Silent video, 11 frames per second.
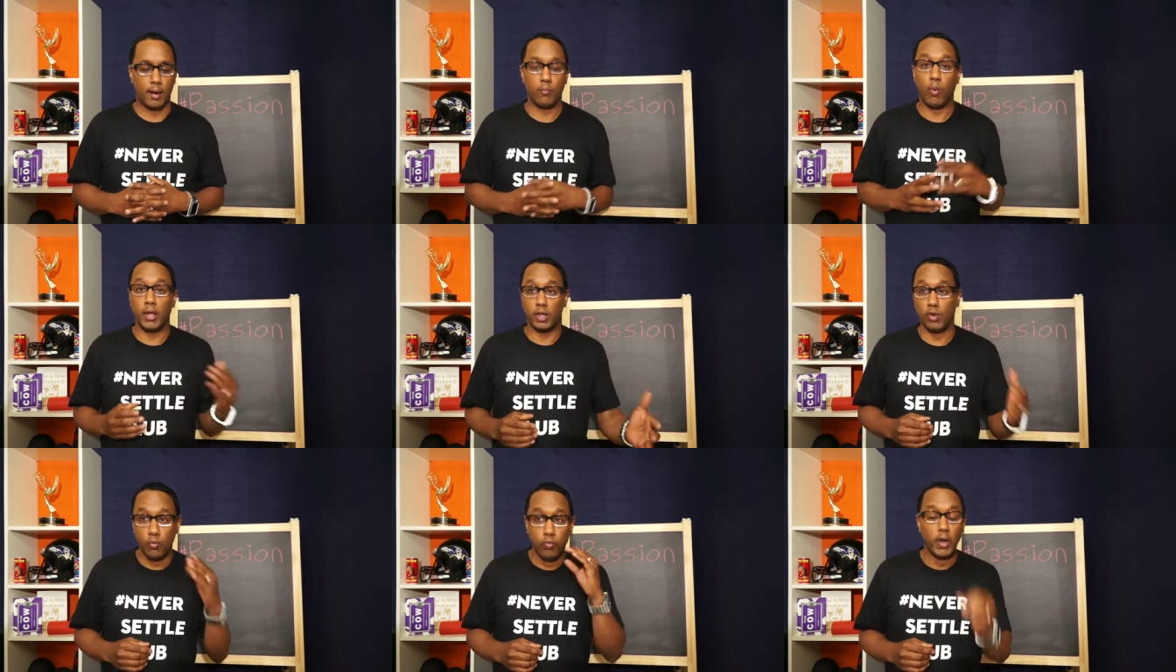what
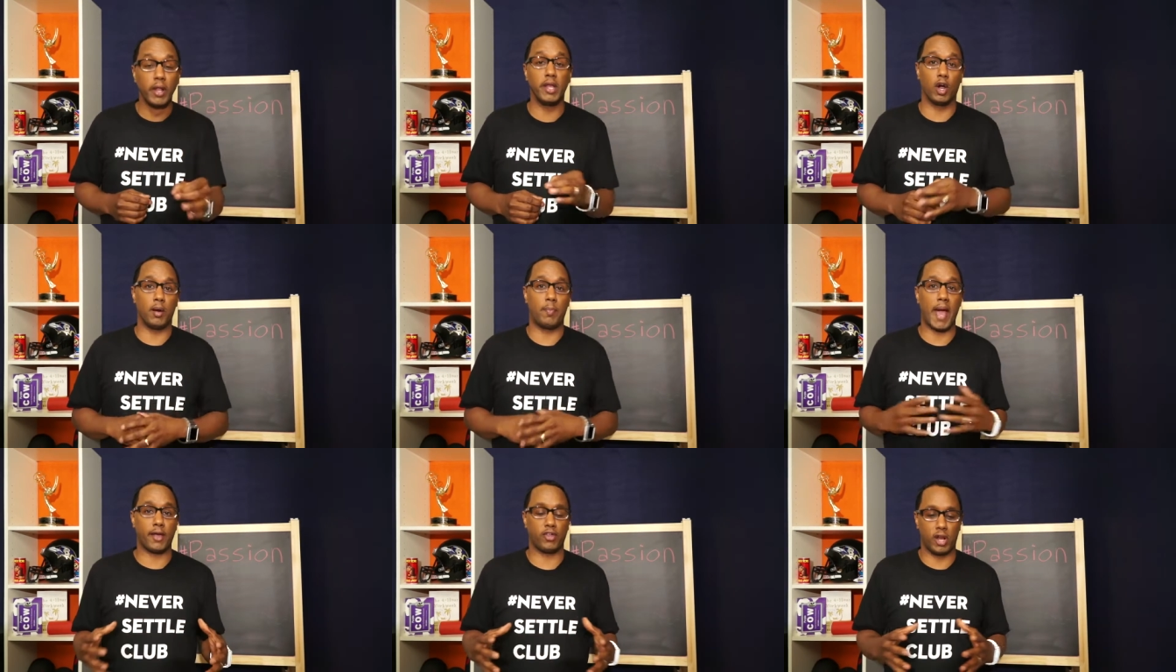you really are
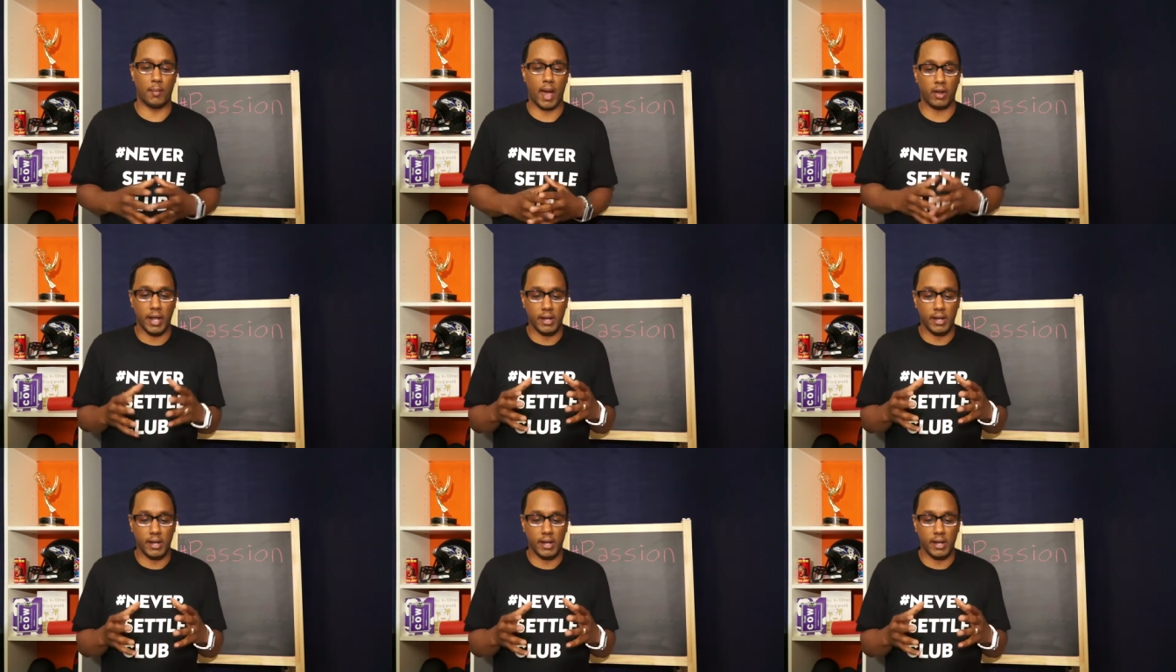passionate about.